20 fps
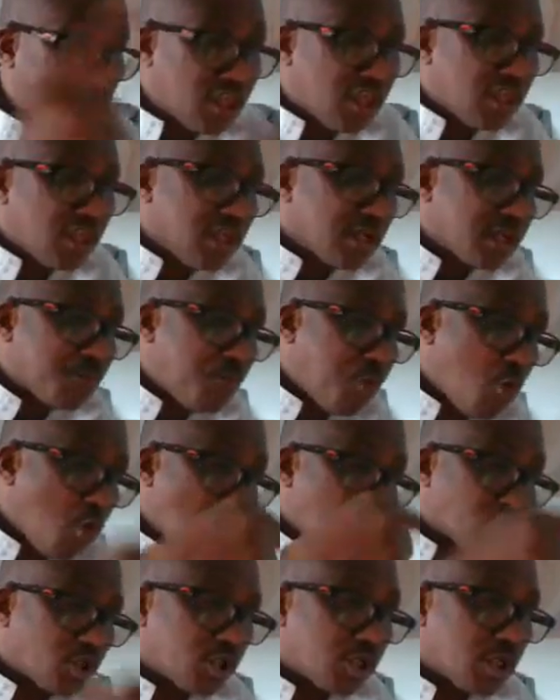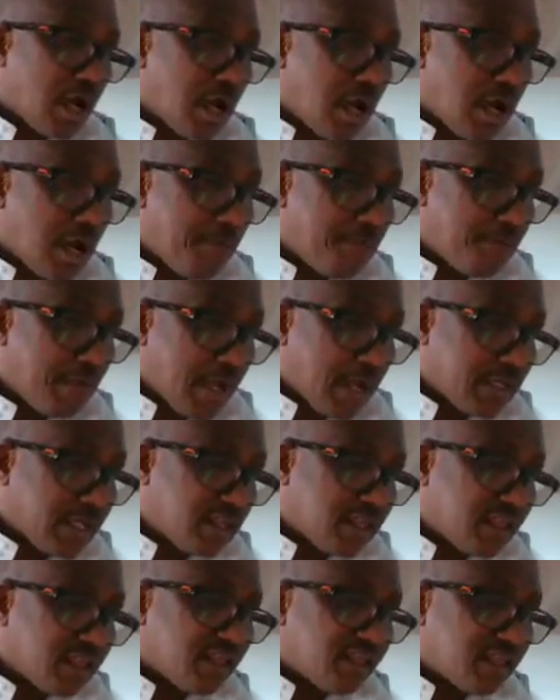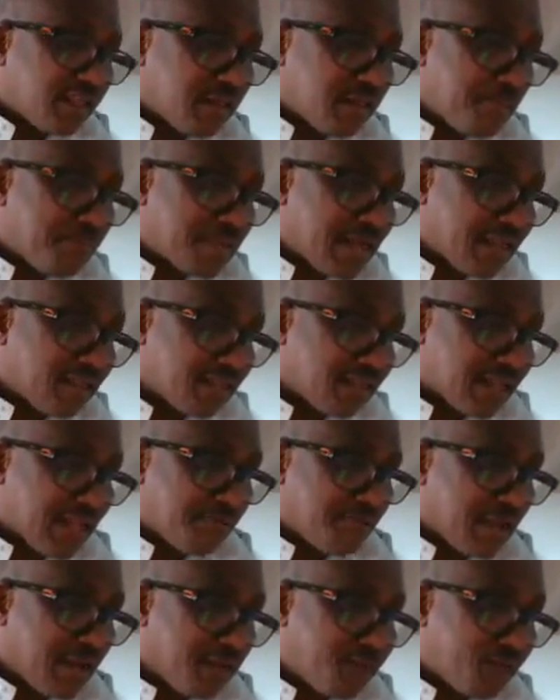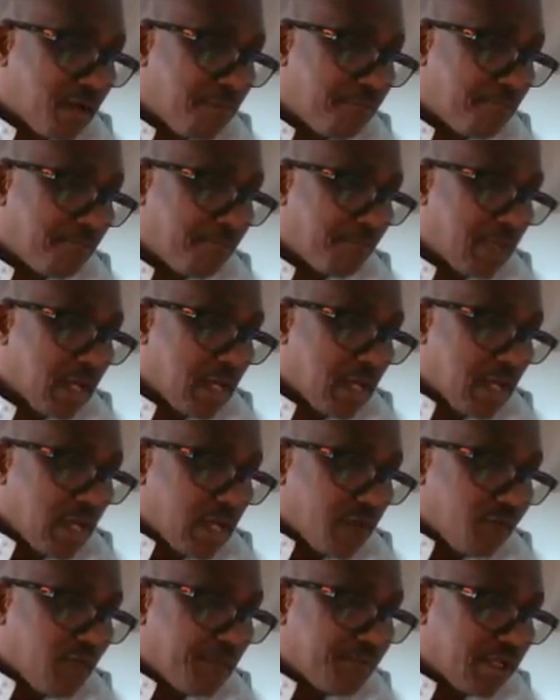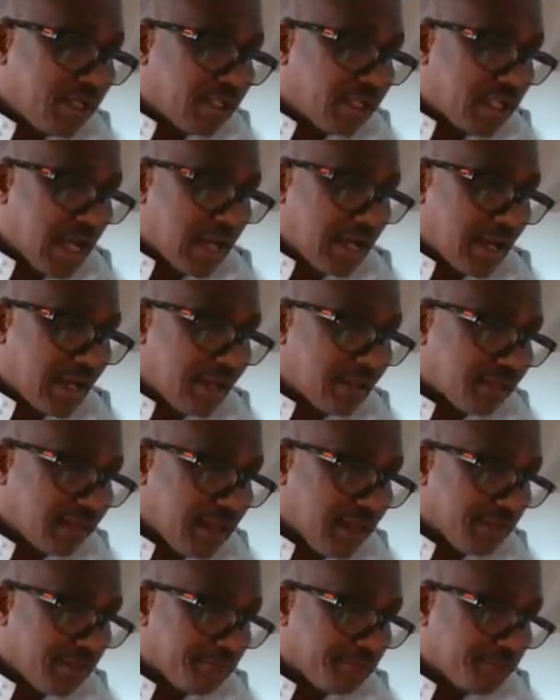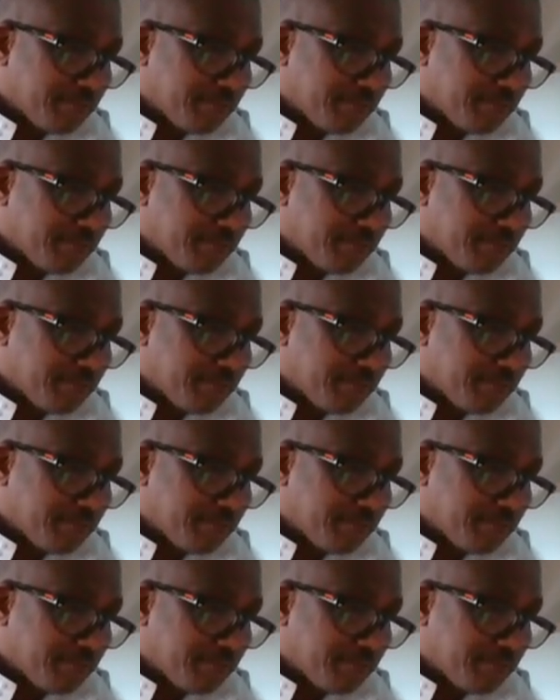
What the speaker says: is the report. This is the press statement from the TRRC.